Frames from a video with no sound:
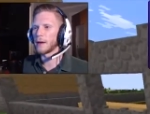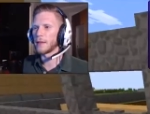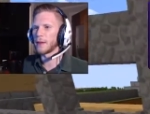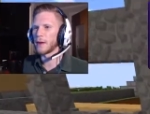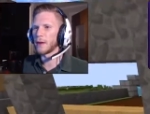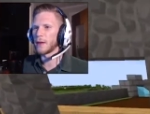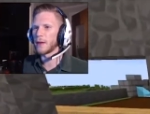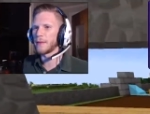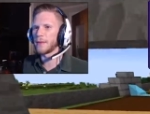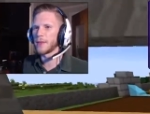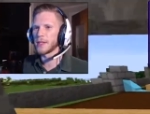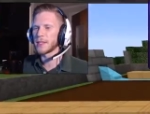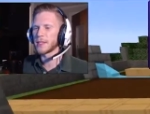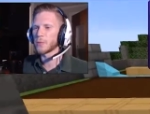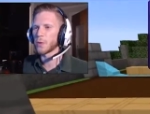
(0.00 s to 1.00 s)
then
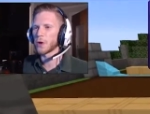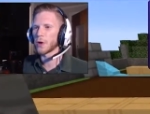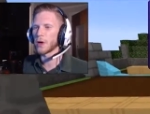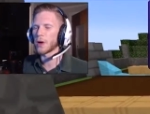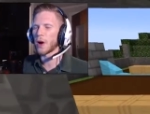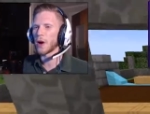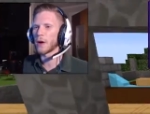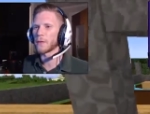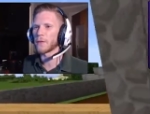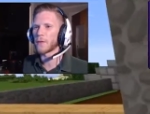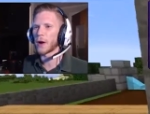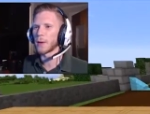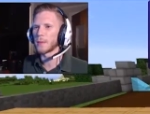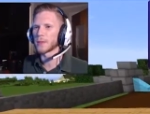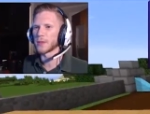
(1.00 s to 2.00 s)
this is where our
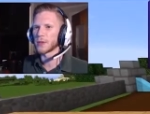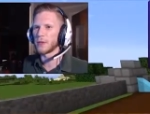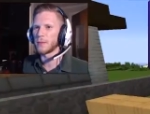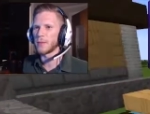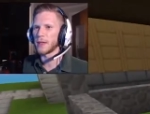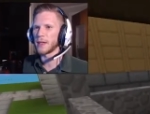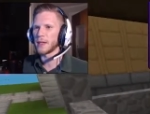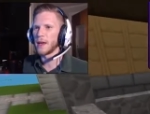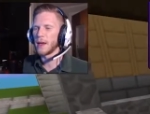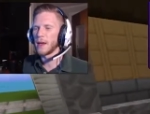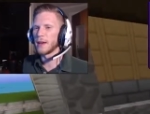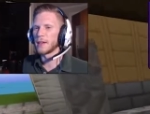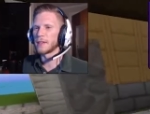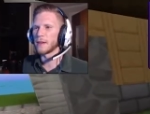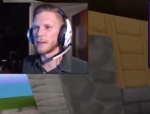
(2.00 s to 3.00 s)
farmers are gonna be.
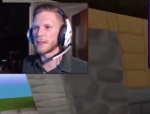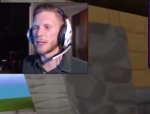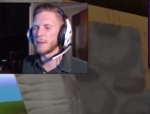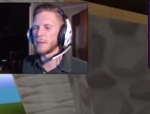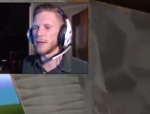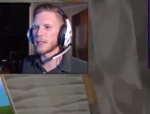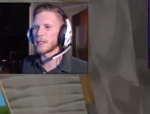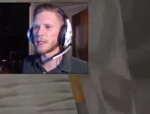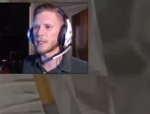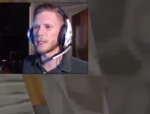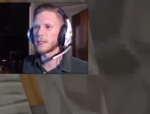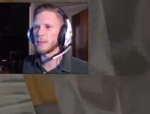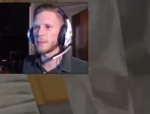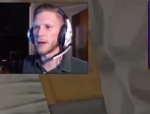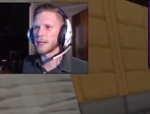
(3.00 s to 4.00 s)
So it's gonna be a
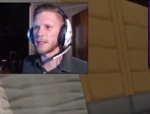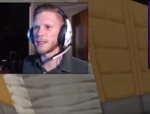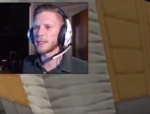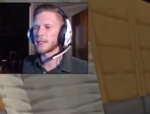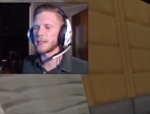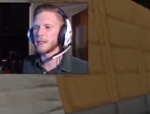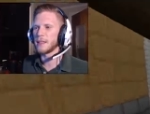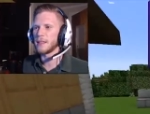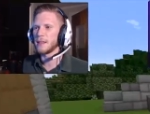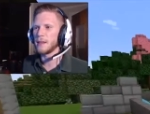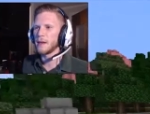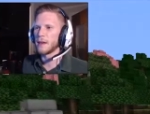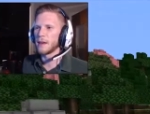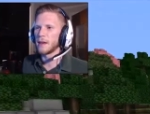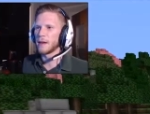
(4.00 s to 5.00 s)
16 by 16.
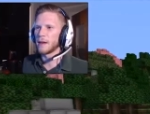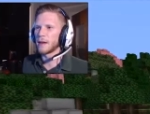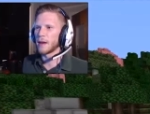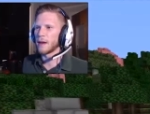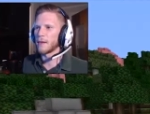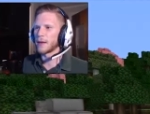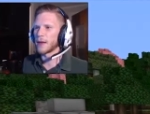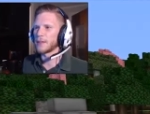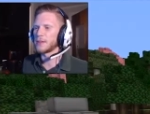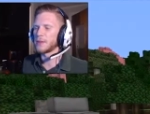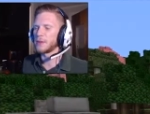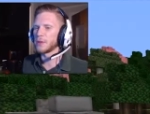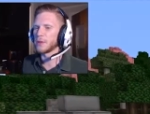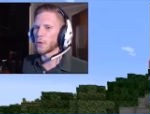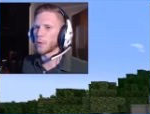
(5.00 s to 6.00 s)
I've uh, got
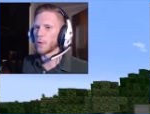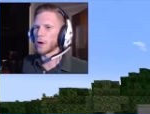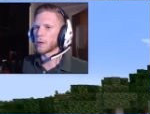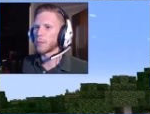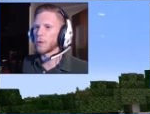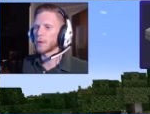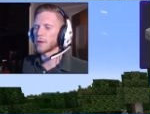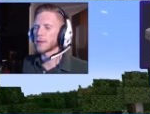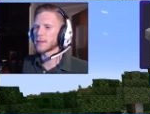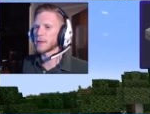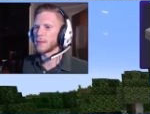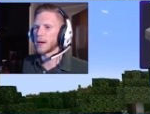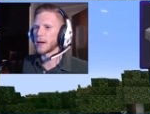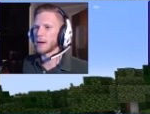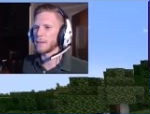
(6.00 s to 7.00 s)
two little water ports
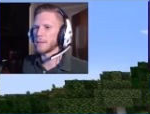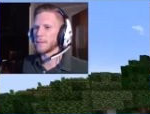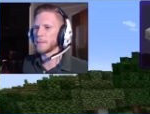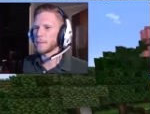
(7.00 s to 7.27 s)
coming out.